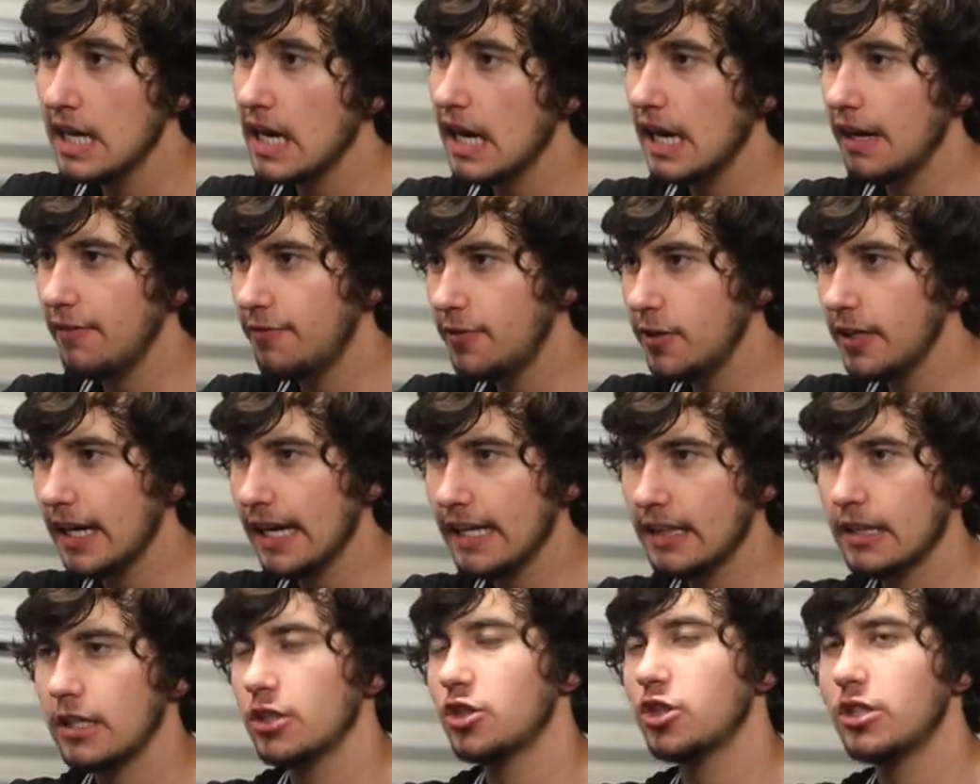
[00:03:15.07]
If you
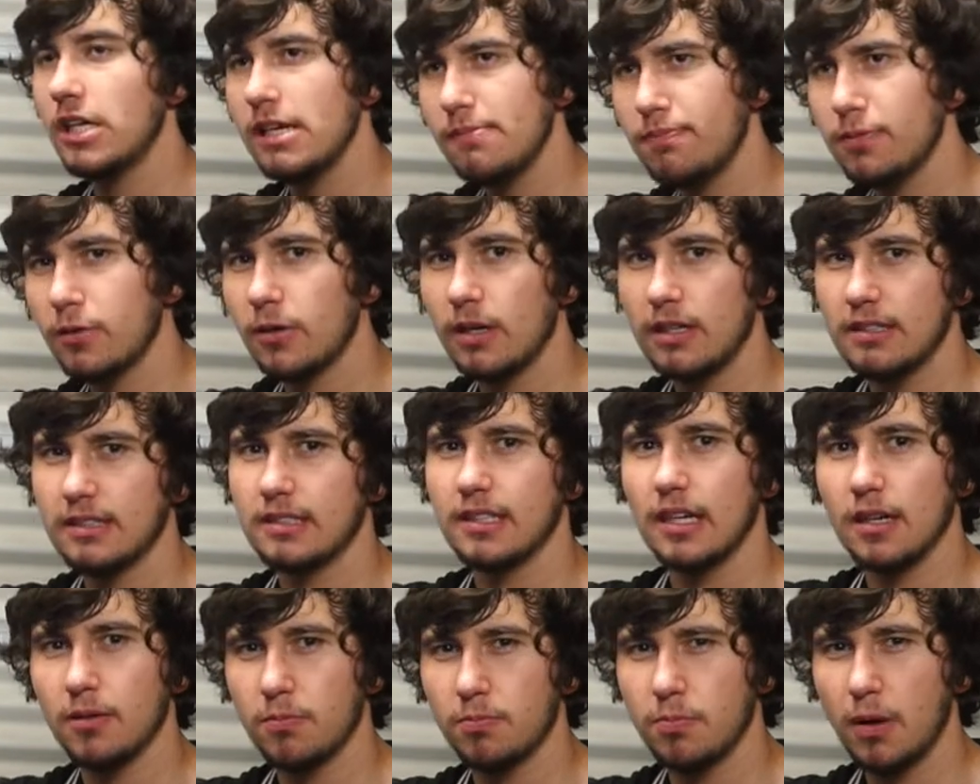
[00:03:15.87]
get the cheaper ones,
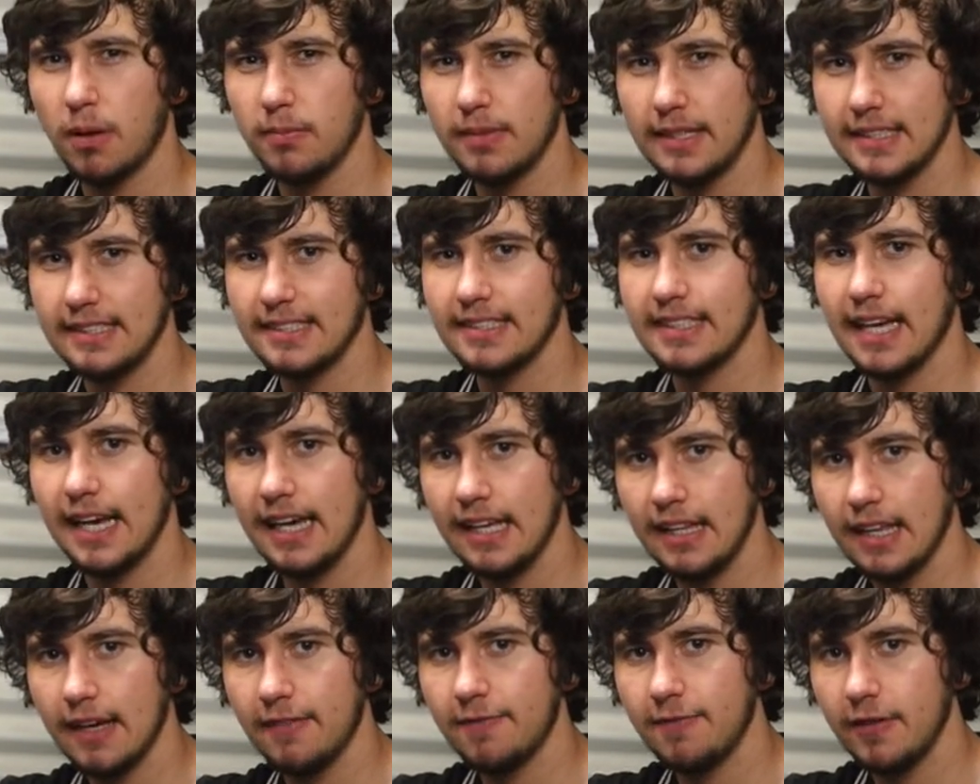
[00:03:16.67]
they'll probably
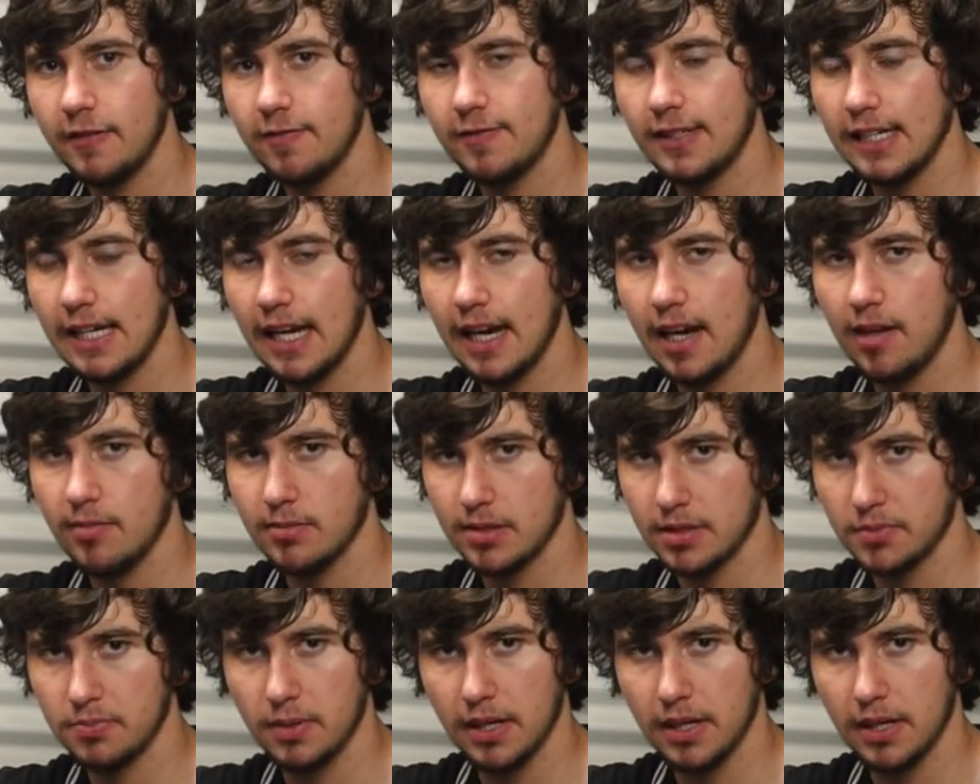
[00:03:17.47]
say they're 50 amps,